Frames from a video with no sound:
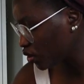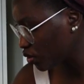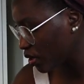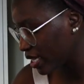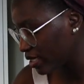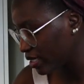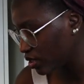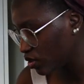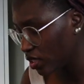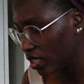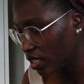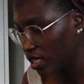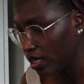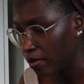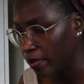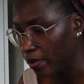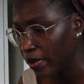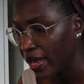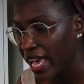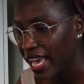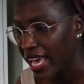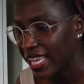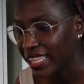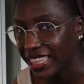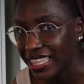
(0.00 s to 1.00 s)
try to keep
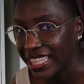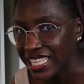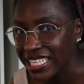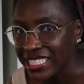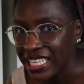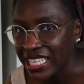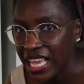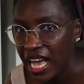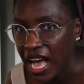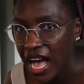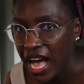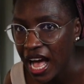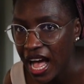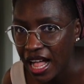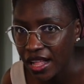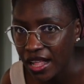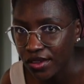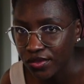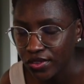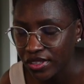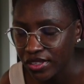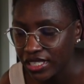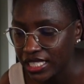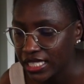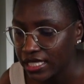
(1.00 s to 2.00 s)
at least
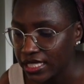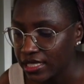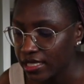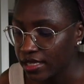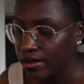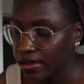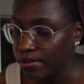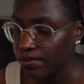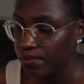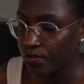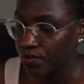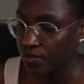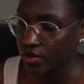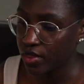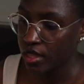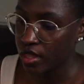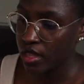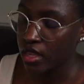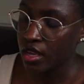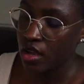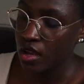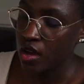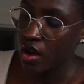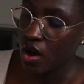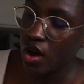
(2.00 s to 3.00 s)
1/2 liter
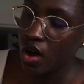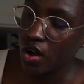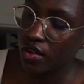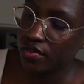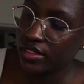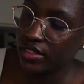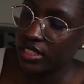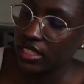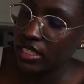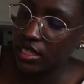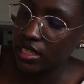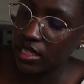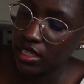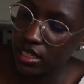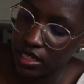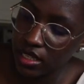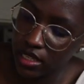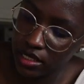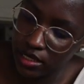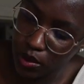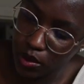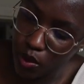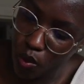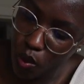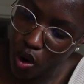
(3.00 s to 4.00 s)
of
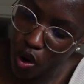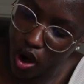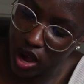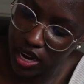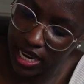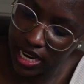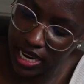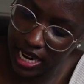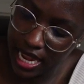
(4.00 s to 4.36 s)
the water